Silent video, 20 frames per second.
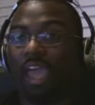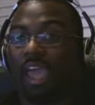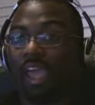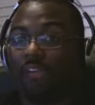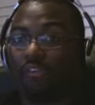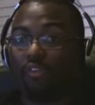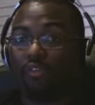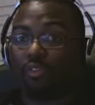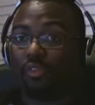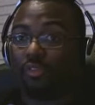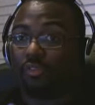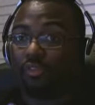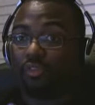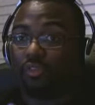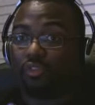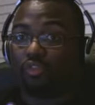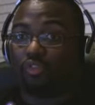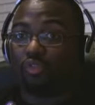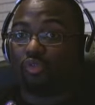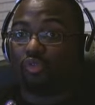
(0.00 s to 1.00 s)
after the
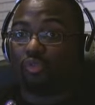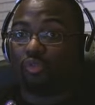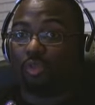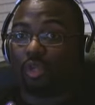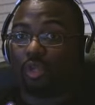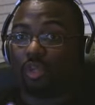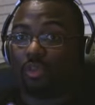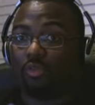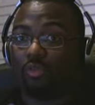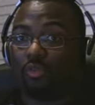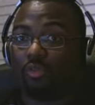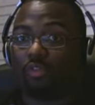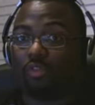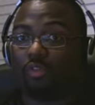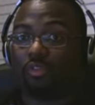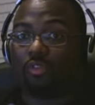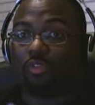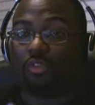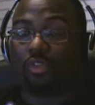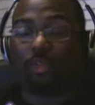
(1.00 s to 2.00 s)
first 2
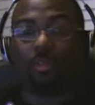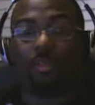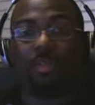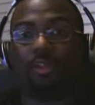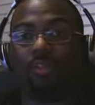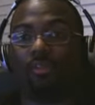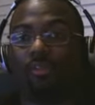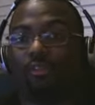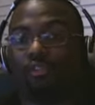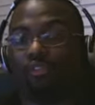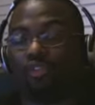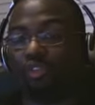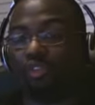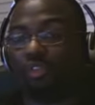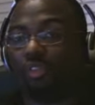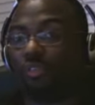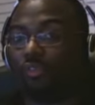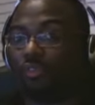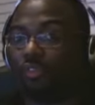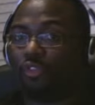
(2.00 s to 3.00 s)
rounds. I mean, for
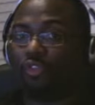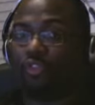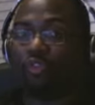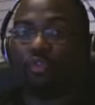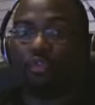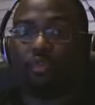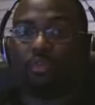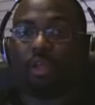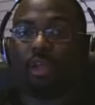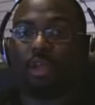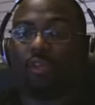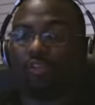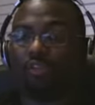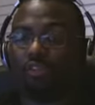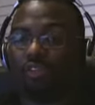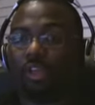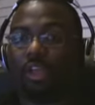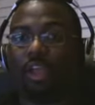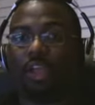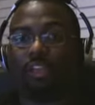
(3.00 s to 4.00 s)
sure, the first 2
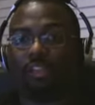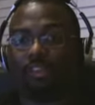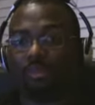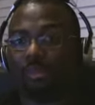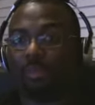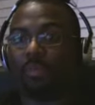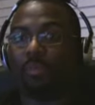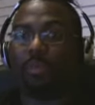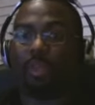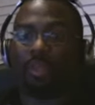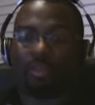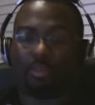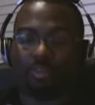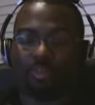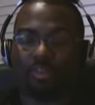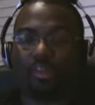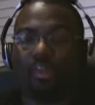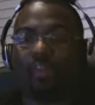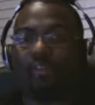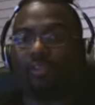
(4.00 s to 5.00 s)
rounds, you had some people like
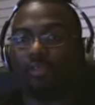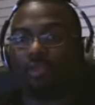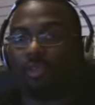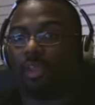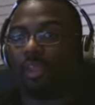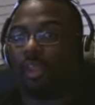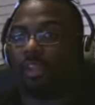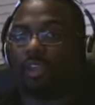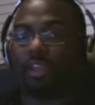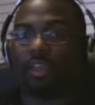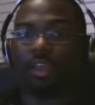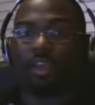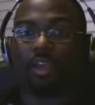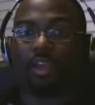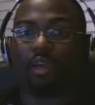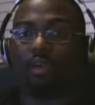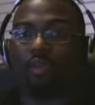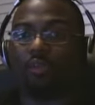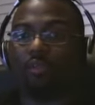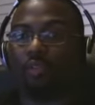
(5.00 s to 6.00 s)
myself who were like, yeah,
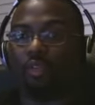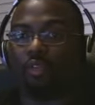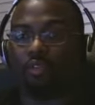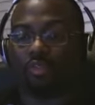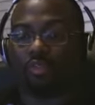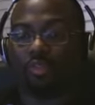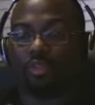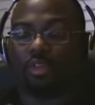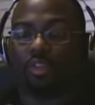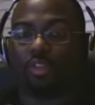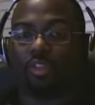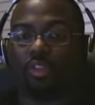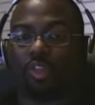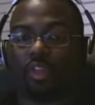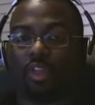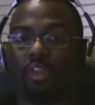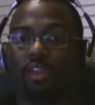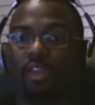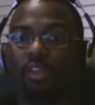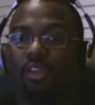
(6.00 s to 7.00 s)
go for it, do your
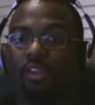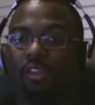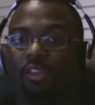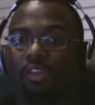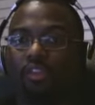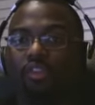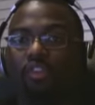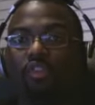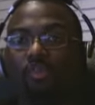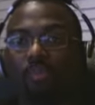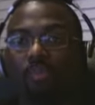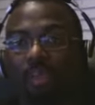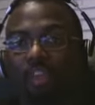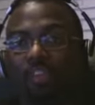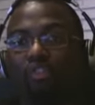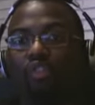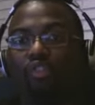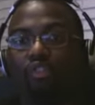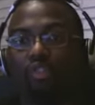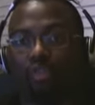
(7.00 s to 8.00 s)
thing. Just
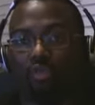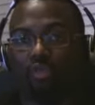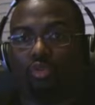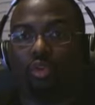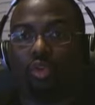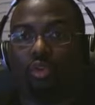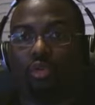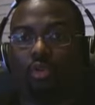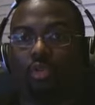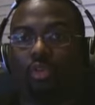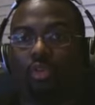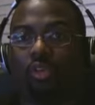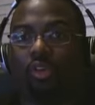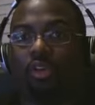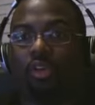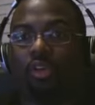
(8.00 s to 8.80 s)
make sure you don't,